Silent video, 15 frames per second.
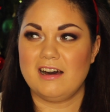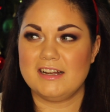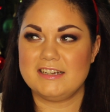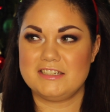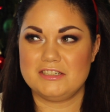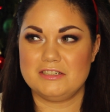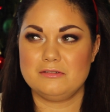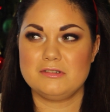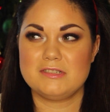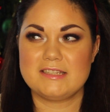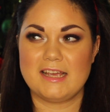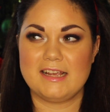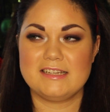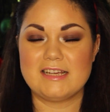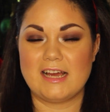I do
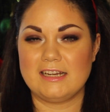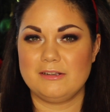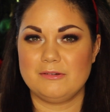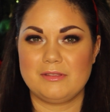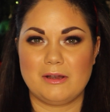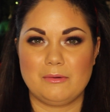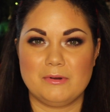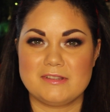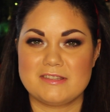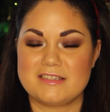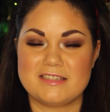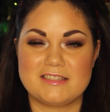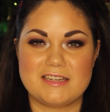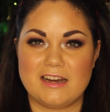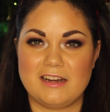say to anyone that wants
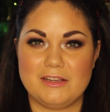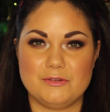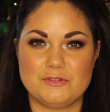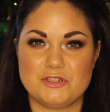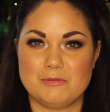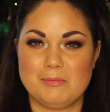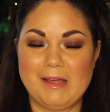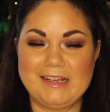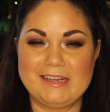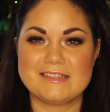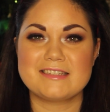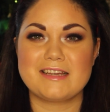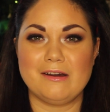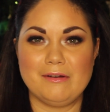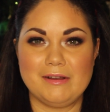to start YouTube, like
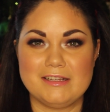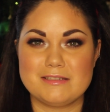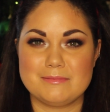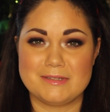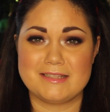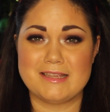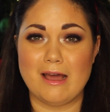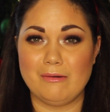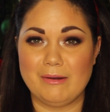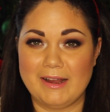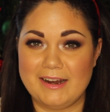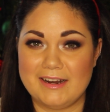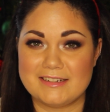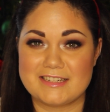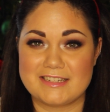it's going to be so
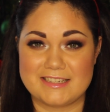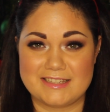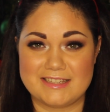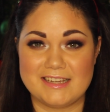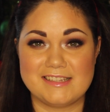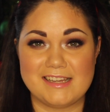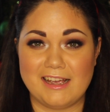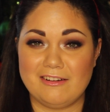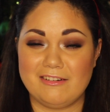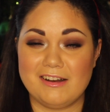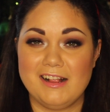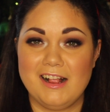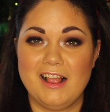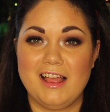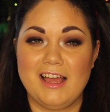hard to sit
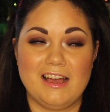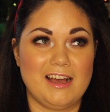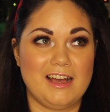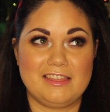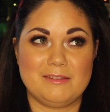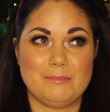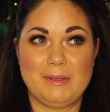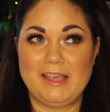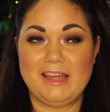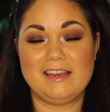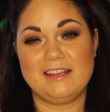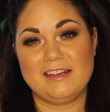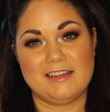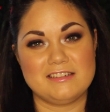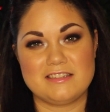down at the
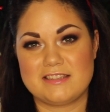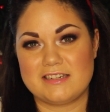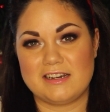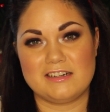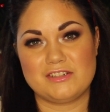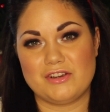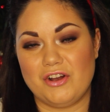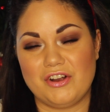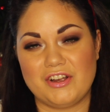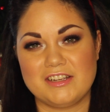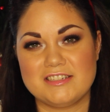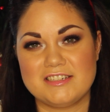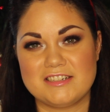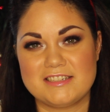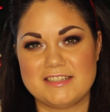beginning and start
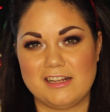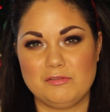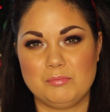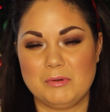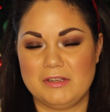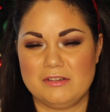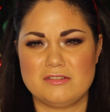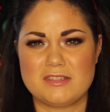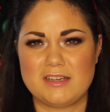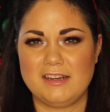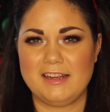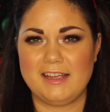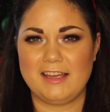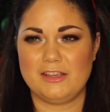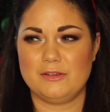talking to yourself, but you just
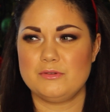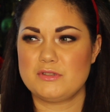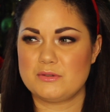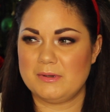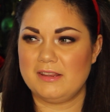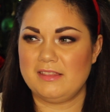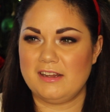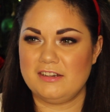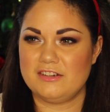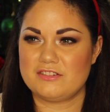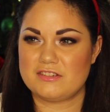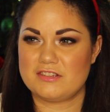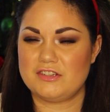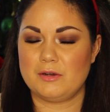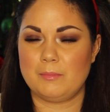kind of get used to it, and
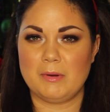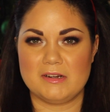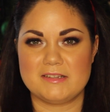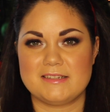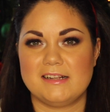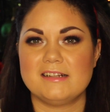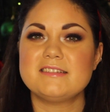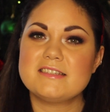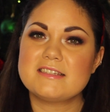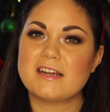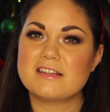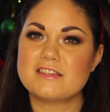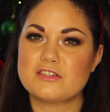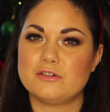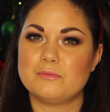then your personality
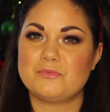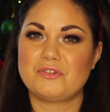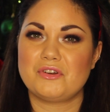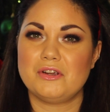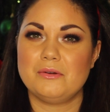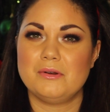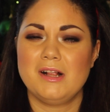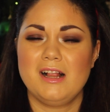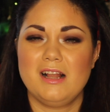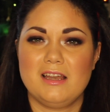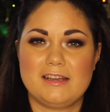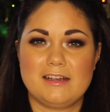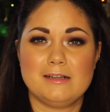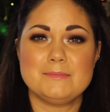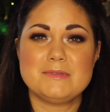starts to come through.
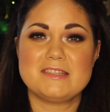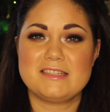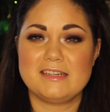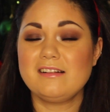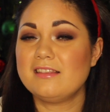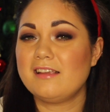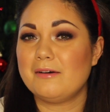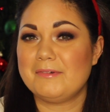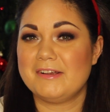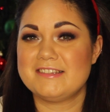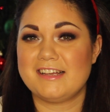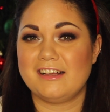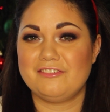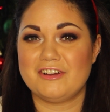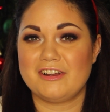Like I'm still not
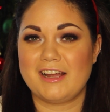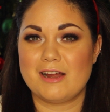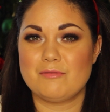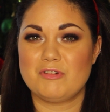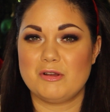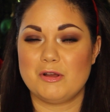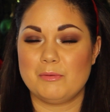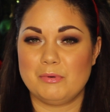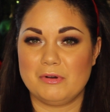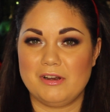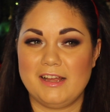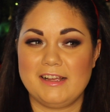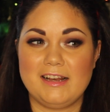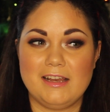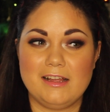myself on camera, but
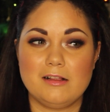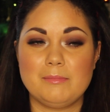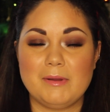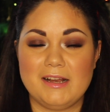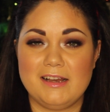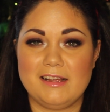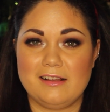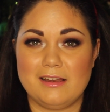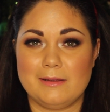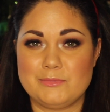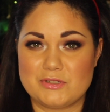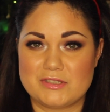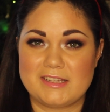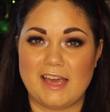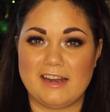like little by little I'm
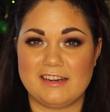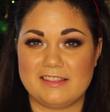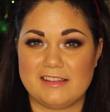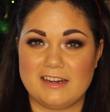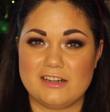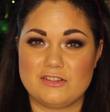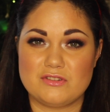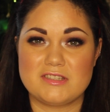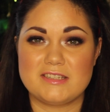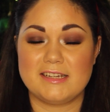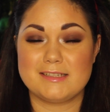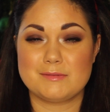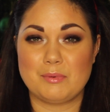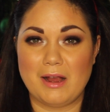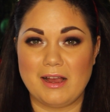just getting there. It just
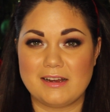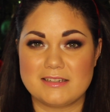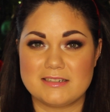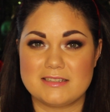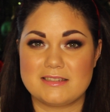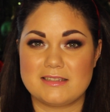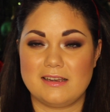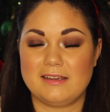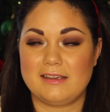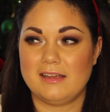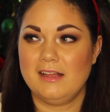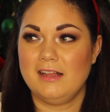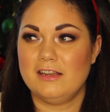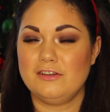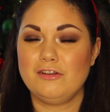takes practice. Like
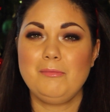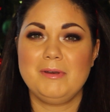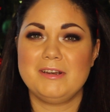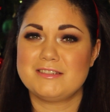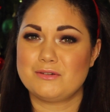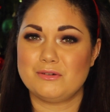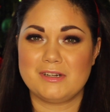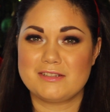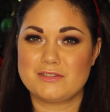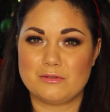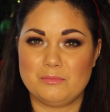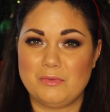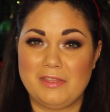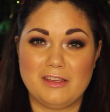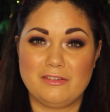nobody's good at
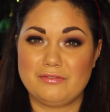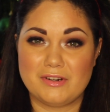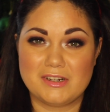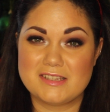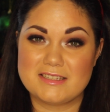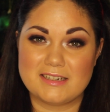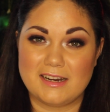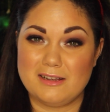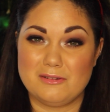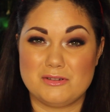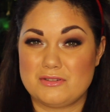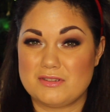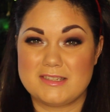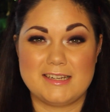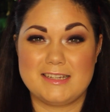something when they first start out. It
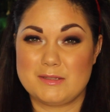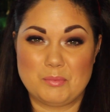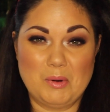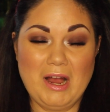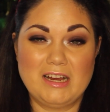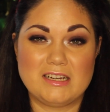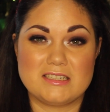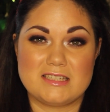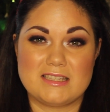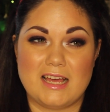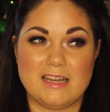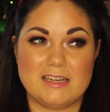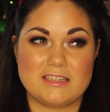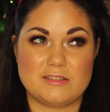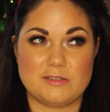just takes practice
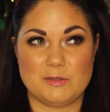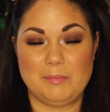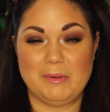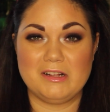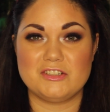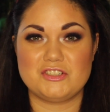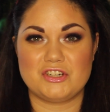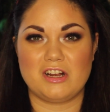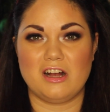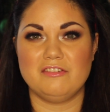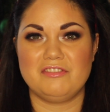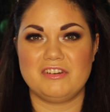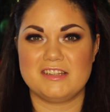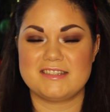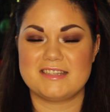and to build your
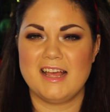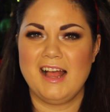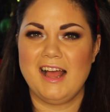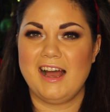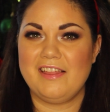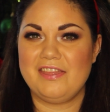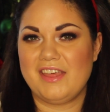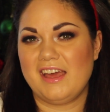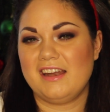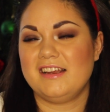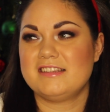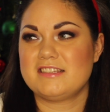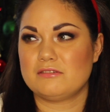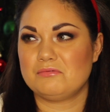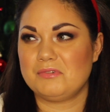confidence, and then
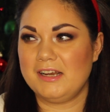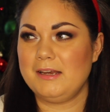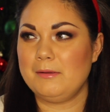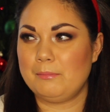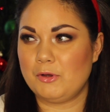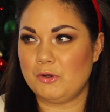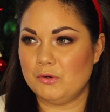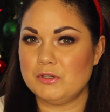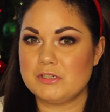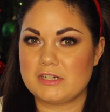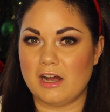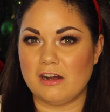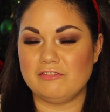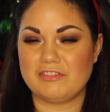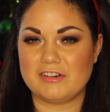it's a really good
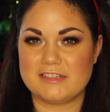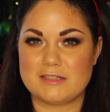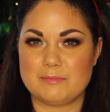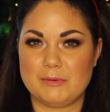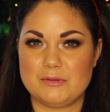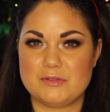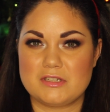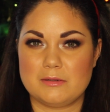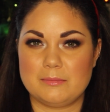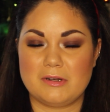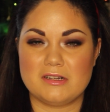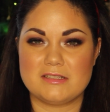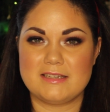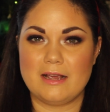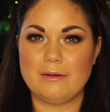confidence booster,
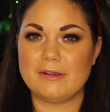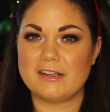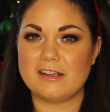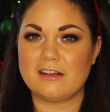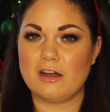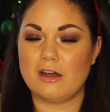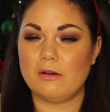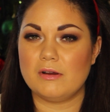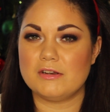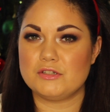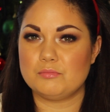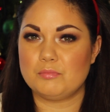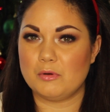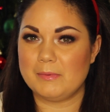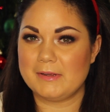because now I can go and
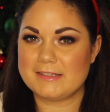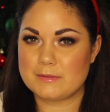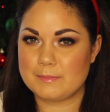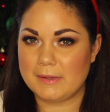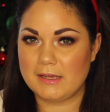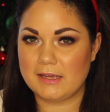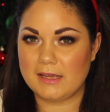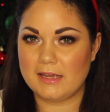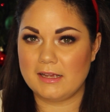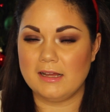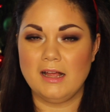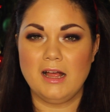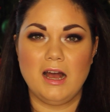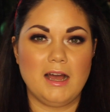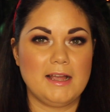do public speaking,
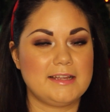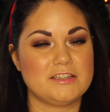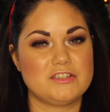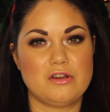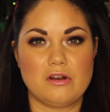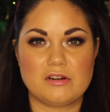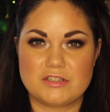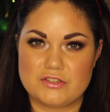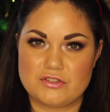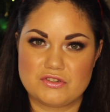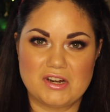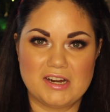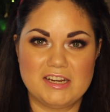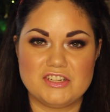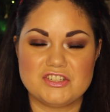I can talk to
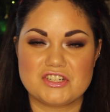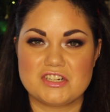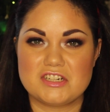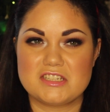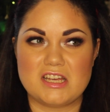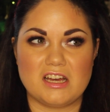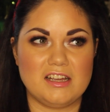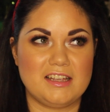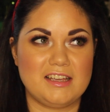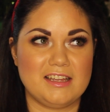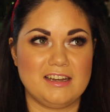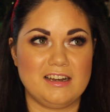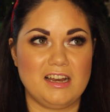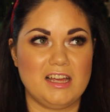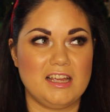strangers, I
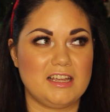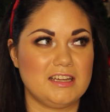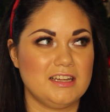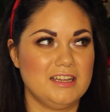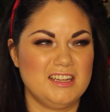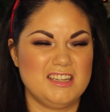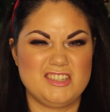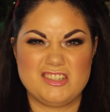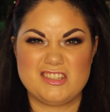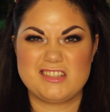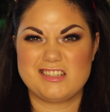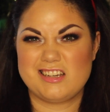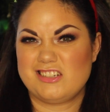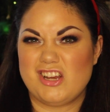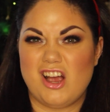can like
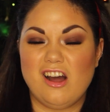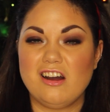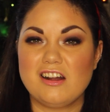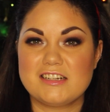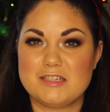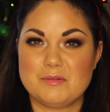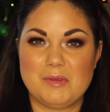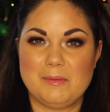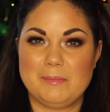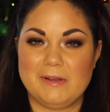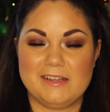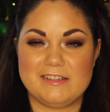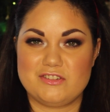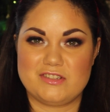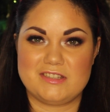just talk to people.
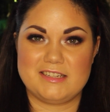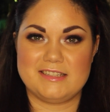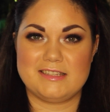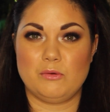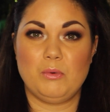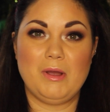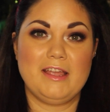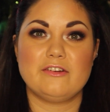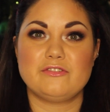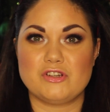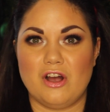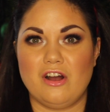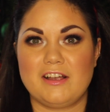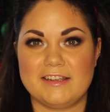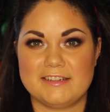It just is a way of
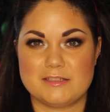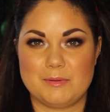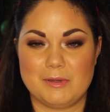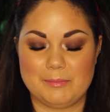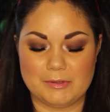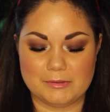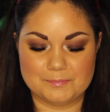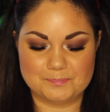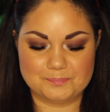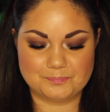talking to people.